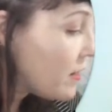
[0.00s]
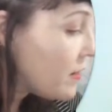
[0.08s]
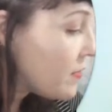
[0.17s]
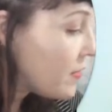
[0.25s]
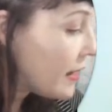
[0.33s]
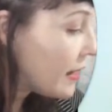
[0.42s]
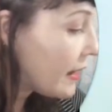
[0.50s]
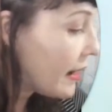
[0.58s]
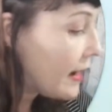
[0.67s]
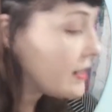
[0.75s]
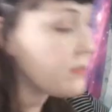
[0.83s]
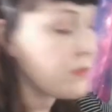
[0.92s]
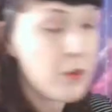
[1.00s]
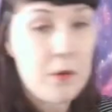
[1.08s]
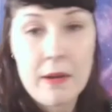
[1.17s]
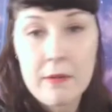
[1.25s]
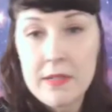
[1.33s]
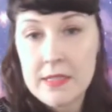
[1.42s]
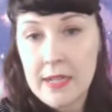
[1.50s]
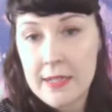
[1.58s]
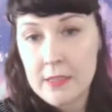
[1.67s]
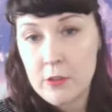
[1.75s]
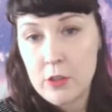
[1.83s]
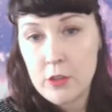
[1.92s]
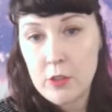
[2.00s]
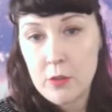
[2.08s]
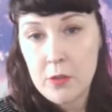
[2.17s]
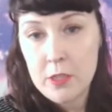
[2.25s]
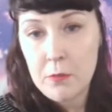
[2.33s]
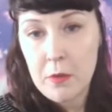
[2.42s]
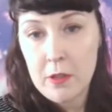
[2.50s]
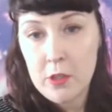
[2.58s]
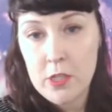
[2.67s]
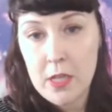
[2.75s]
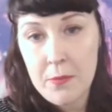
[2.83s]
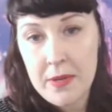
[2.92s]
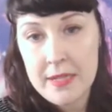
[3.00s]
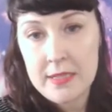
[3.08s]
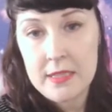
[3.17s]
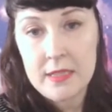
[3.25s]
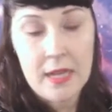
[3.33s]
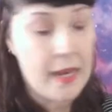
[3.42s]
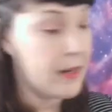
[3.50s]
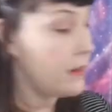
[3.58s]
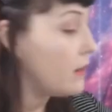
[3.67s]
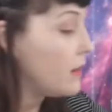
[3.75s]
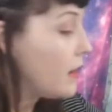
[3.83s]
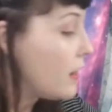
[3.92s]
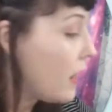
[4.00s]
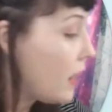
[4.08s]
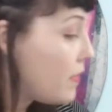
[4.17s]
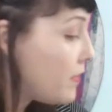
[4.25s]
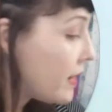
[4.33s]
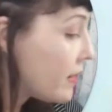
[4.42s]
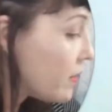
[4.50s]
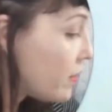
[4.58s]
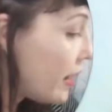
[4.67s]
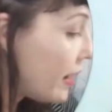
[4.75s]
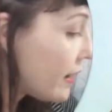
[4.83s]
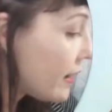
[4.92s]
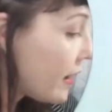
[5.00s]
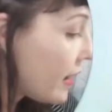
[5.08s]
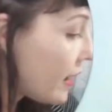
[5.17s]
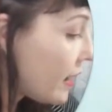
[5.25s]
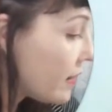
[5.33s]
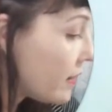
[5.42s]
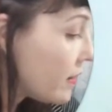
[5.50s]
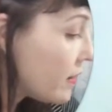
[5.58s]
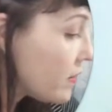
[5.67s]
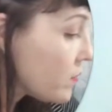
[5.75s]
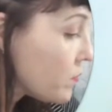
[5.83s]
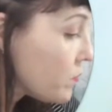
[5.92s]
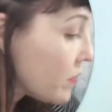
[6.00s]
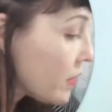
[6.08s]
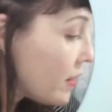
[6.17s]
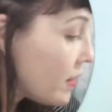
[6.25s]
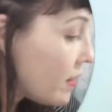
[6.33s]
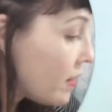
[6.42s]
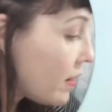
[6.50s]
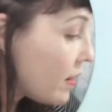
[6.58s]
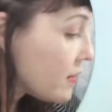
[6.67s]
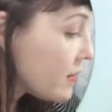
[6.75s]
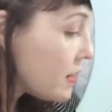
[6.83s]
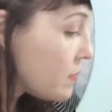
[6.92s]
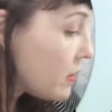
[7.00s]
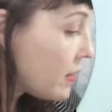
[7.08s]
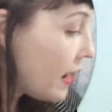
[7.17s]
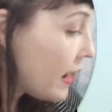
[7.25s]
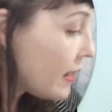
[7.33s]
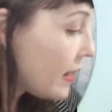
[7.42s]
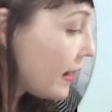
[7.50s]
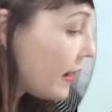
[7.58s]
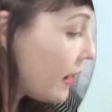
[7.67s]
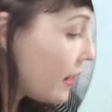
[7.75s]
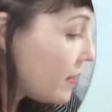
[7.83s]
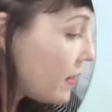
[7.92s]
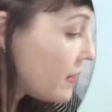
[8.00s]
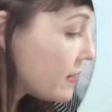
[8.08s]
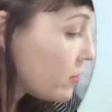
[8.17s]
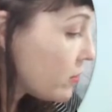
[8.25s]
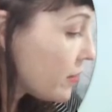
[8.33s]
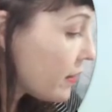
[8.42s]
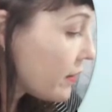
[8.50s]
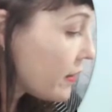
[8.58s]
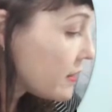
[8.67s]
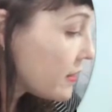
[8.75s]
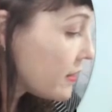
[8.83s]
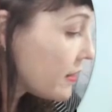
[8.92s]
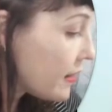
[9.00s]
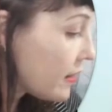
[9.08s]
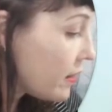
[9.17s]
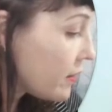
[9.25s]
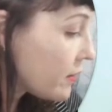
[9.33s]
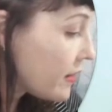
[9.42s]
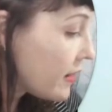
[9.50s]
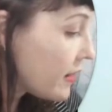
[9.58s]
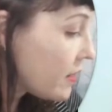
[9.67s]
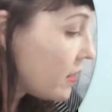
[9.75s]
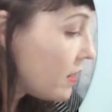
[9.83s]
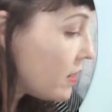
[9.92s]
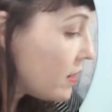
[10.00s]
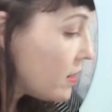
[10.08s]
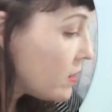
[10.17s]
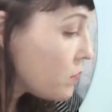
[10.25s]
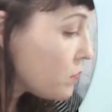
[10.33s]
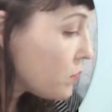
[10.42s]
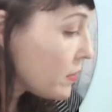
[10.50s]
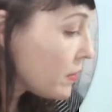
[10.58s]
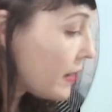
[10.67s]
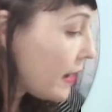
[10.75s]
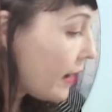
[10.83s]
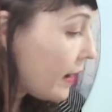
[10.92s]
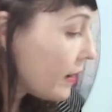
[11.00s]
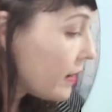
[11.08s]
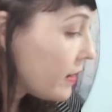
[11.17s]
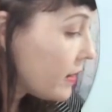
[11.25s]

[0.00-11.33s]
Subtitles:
that he has for around his eye. So just do a smaller shape inside, and then go ahead and add our double highlight, and then this whole area is going to get colored in black.